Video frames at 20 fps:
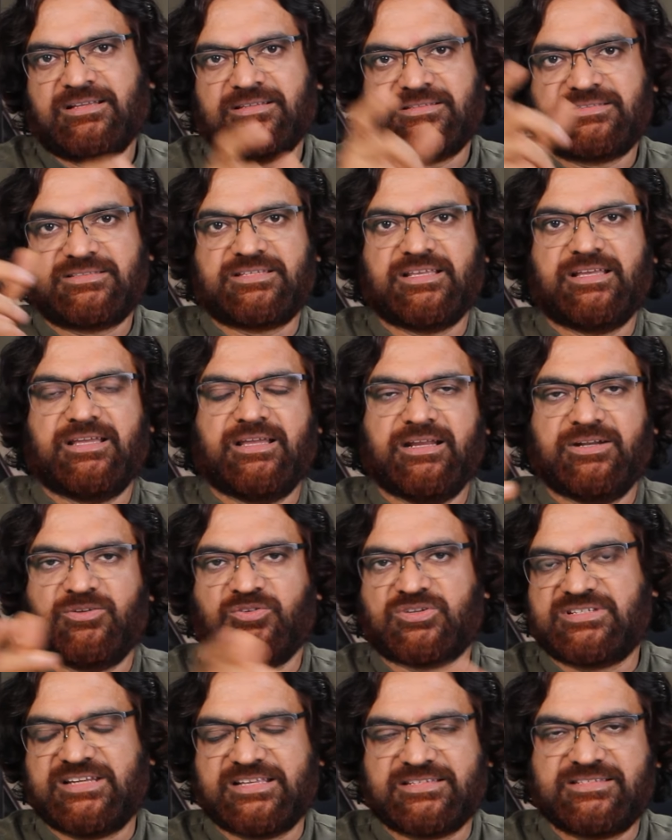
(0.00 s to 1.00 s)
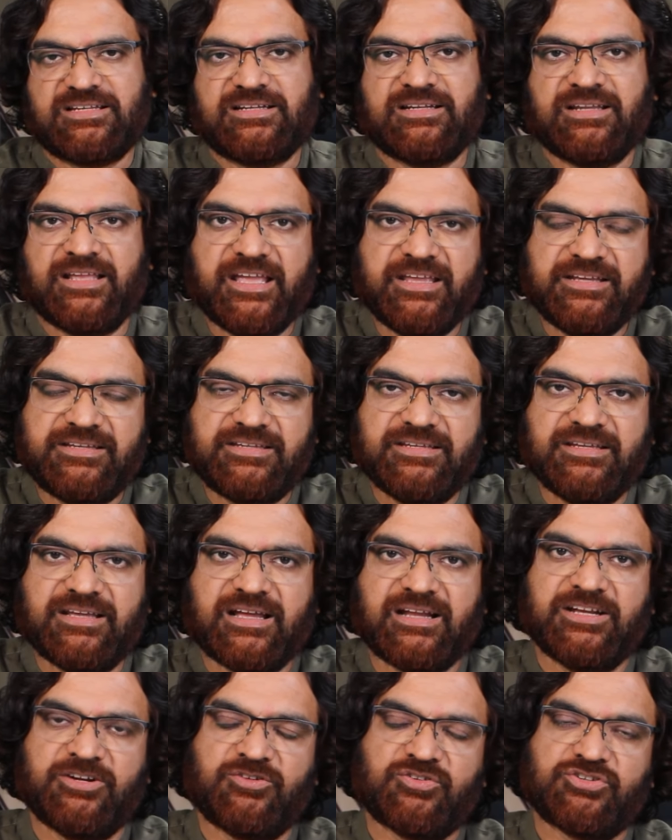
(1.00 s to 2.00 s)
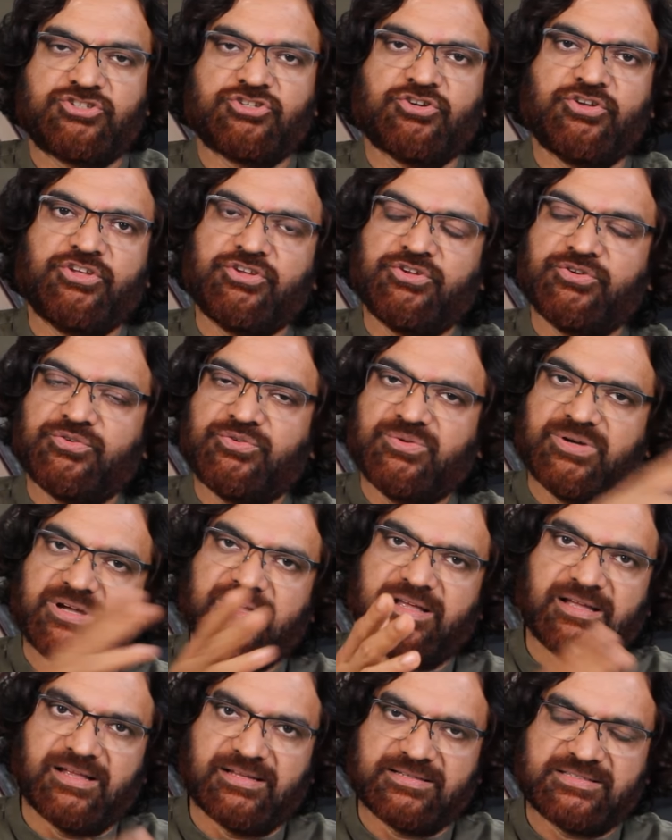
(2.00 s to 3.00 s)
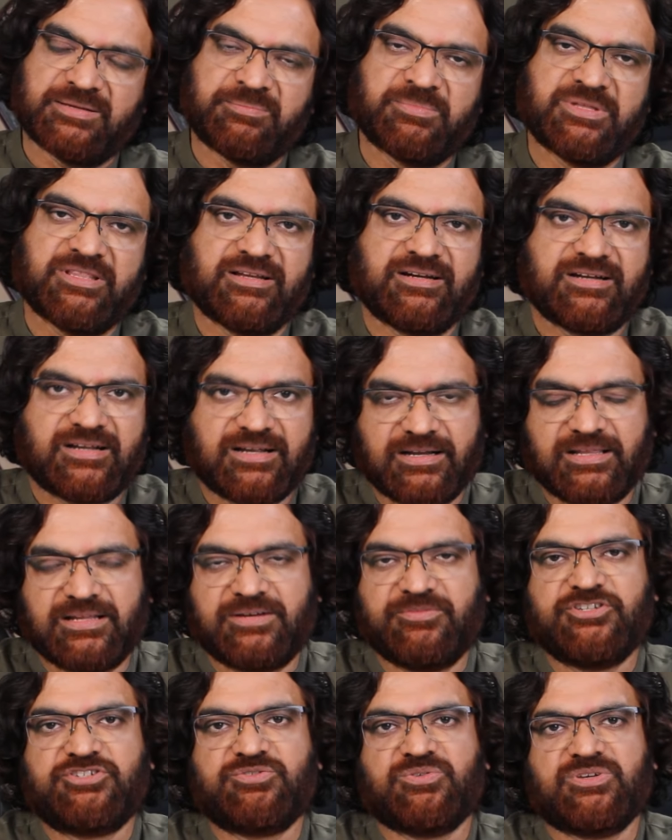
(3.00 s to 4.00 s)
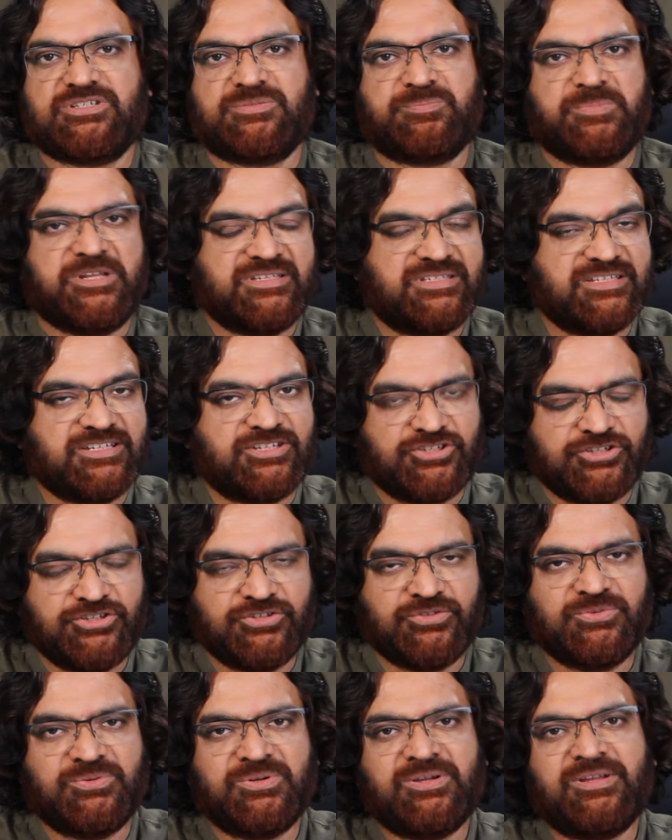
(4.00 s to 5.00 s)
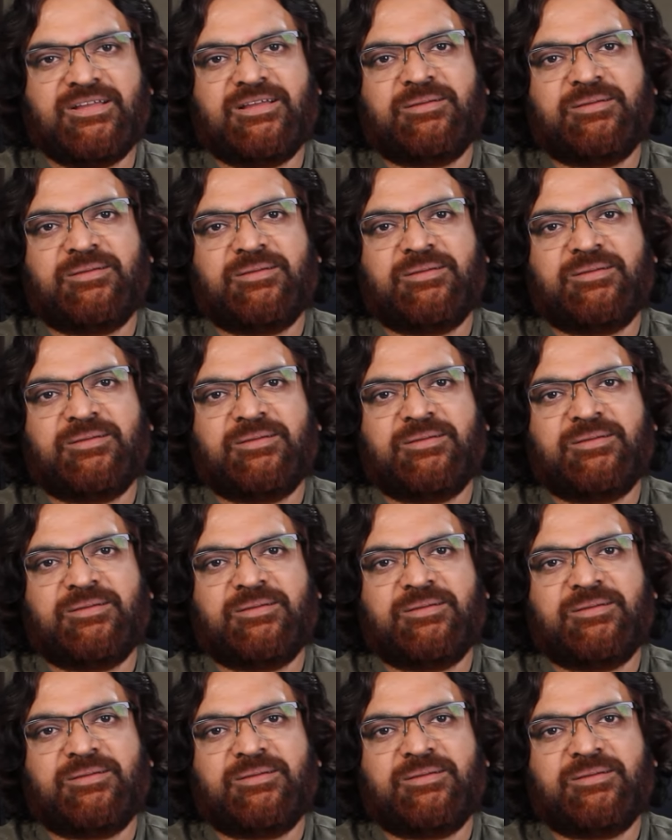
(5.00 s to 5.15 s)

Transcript: say it was less than 80, and it was showing you some other color which was pleasing to you,